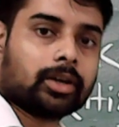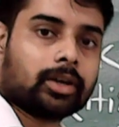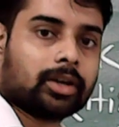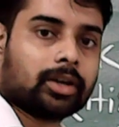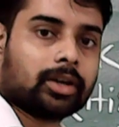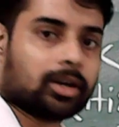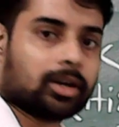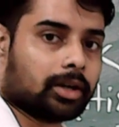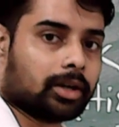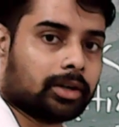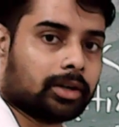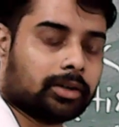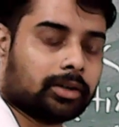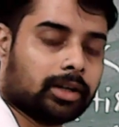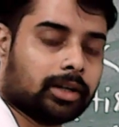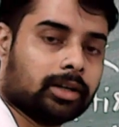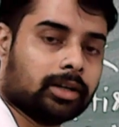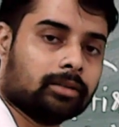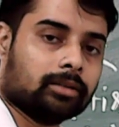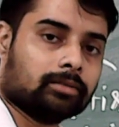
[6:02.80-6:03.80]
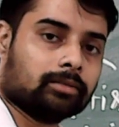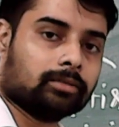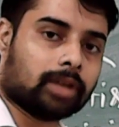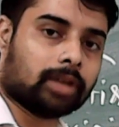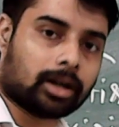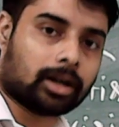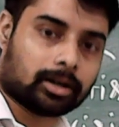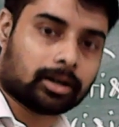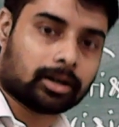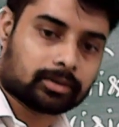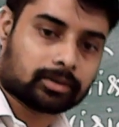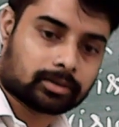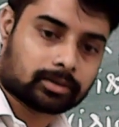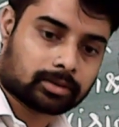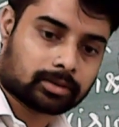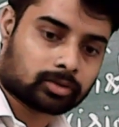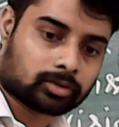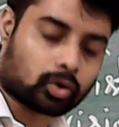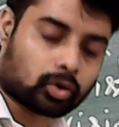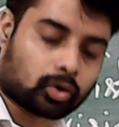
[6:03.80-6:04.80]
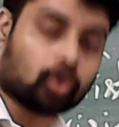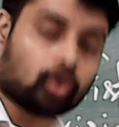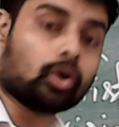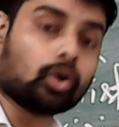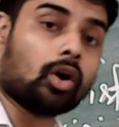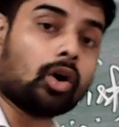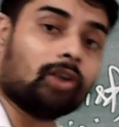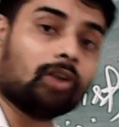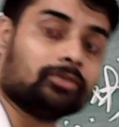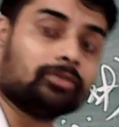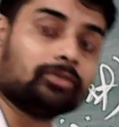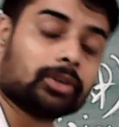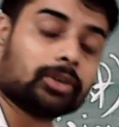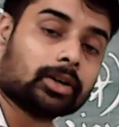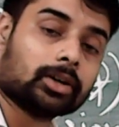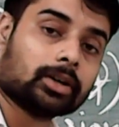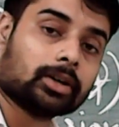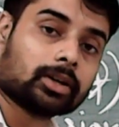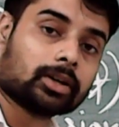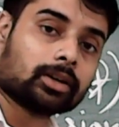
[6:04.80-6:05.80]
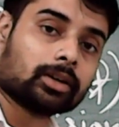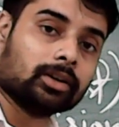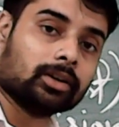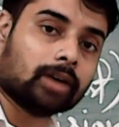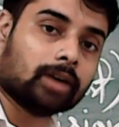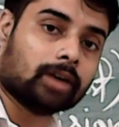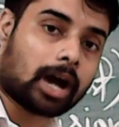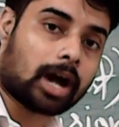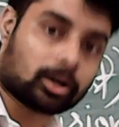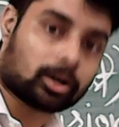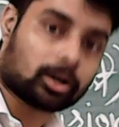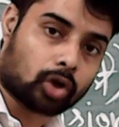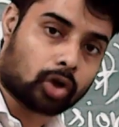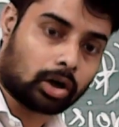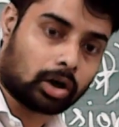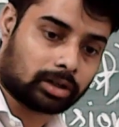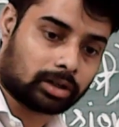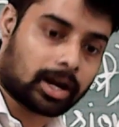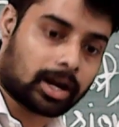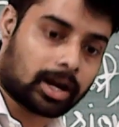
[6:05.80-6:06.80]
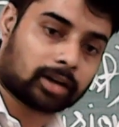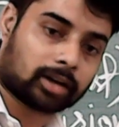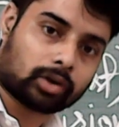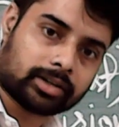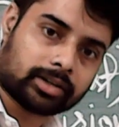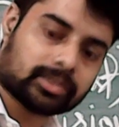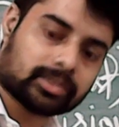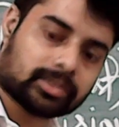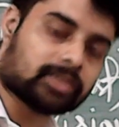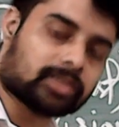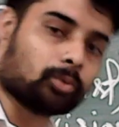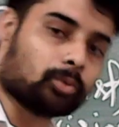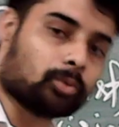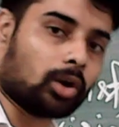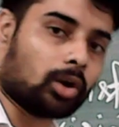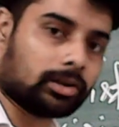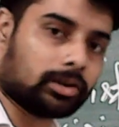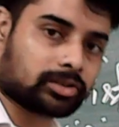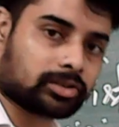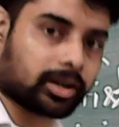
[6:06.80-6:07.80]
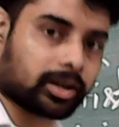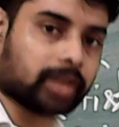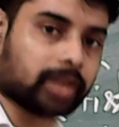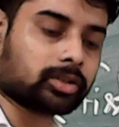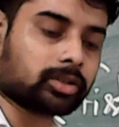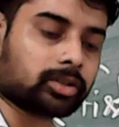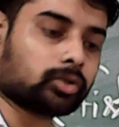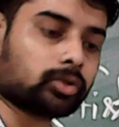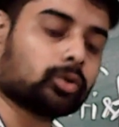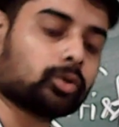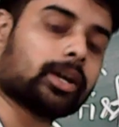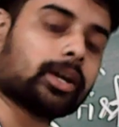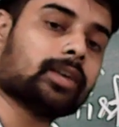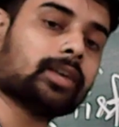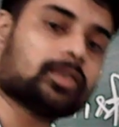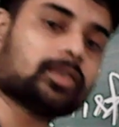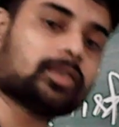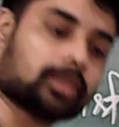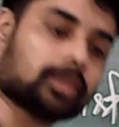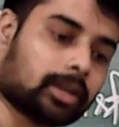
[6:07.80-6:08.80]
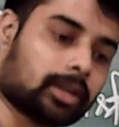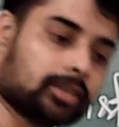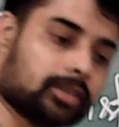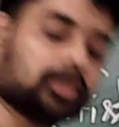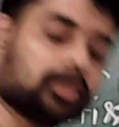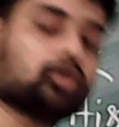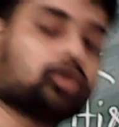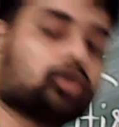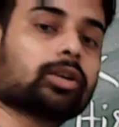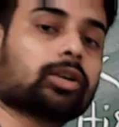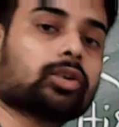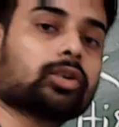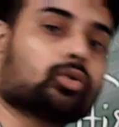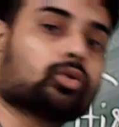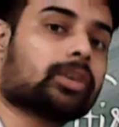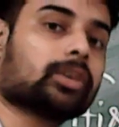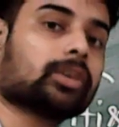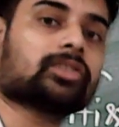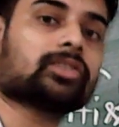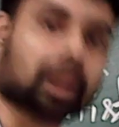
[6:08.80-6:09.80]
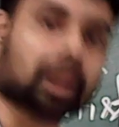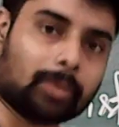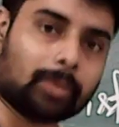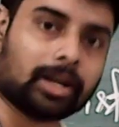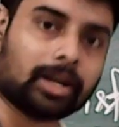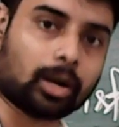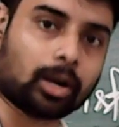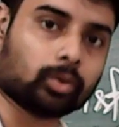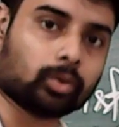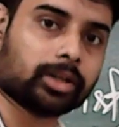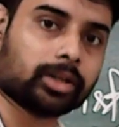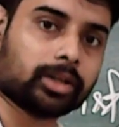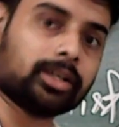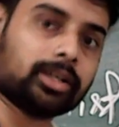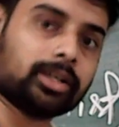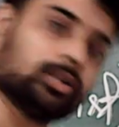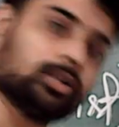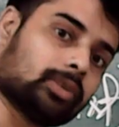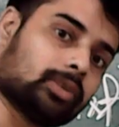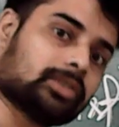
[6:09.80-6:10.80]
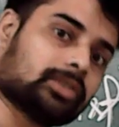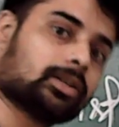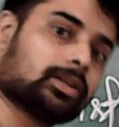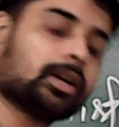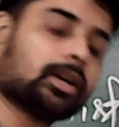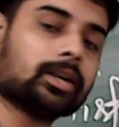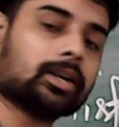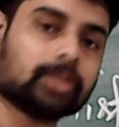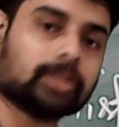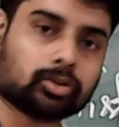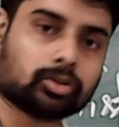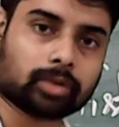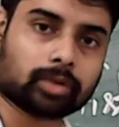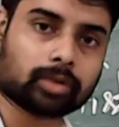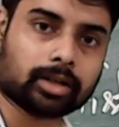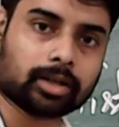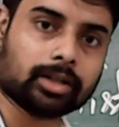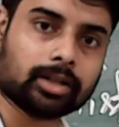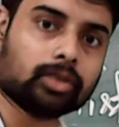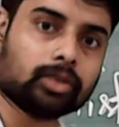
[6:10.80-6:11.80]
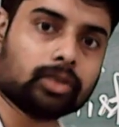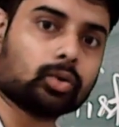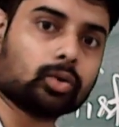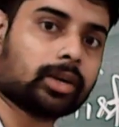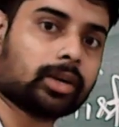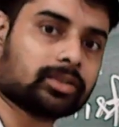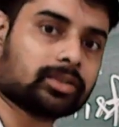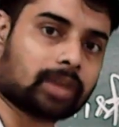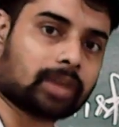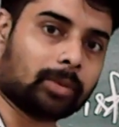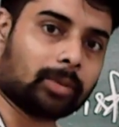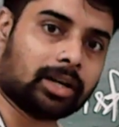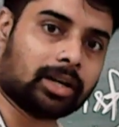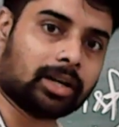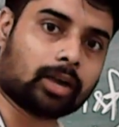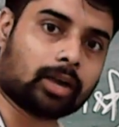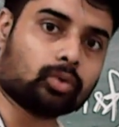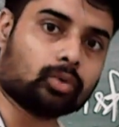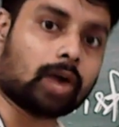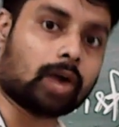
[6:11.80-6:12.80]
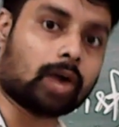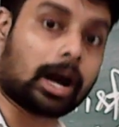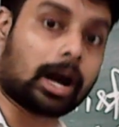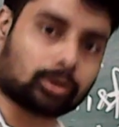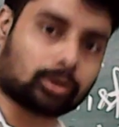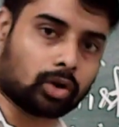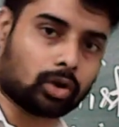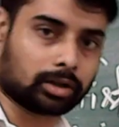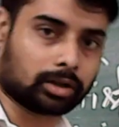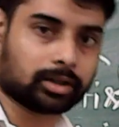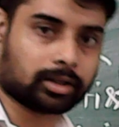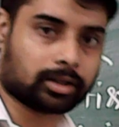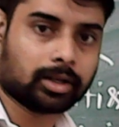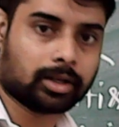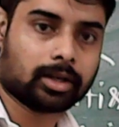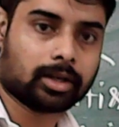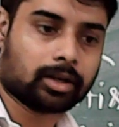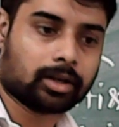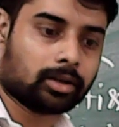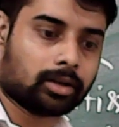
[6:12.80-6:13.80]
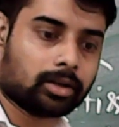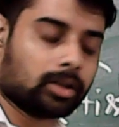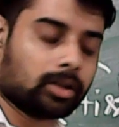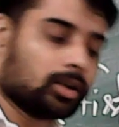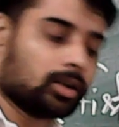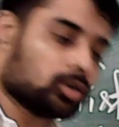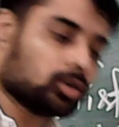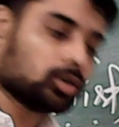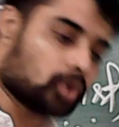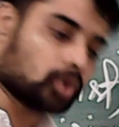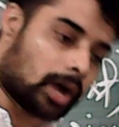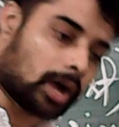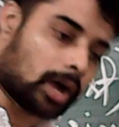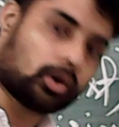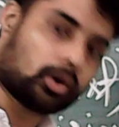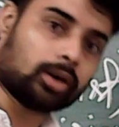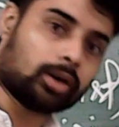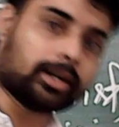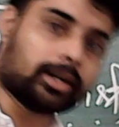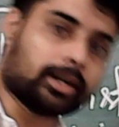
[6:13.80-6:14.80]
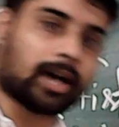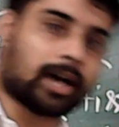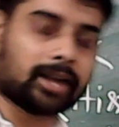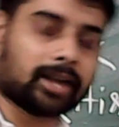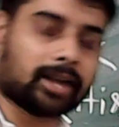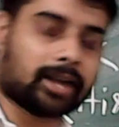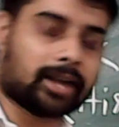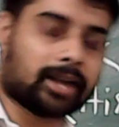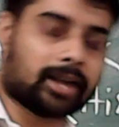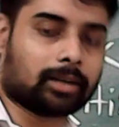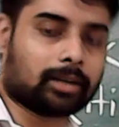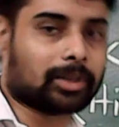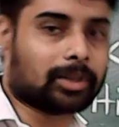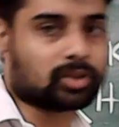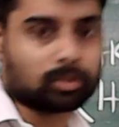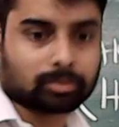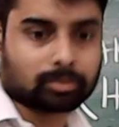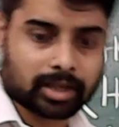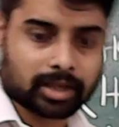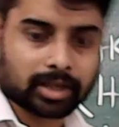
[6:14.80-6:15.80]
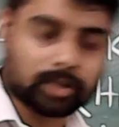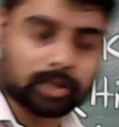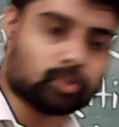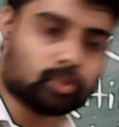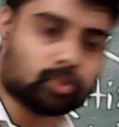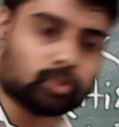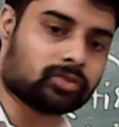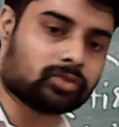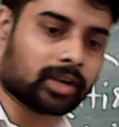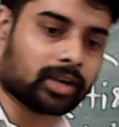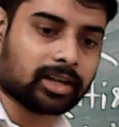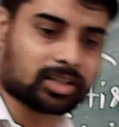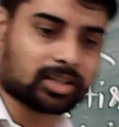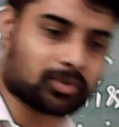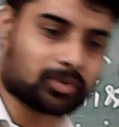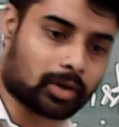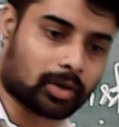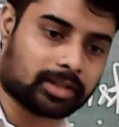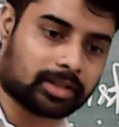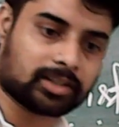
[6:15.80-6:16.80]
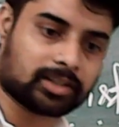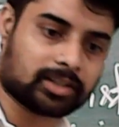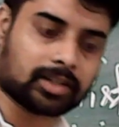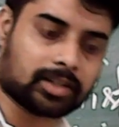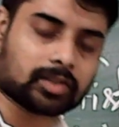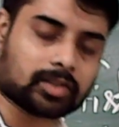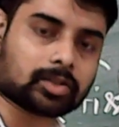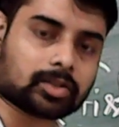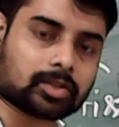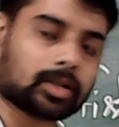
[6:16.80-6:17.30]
uh, in the throne of Arcot. Arcot is a small state today uh, is situated today's Tamil Nadu. It, it was situated in today's Tamil Nadu Arcot. So, Arcot and Hyderabad. So, they use various policies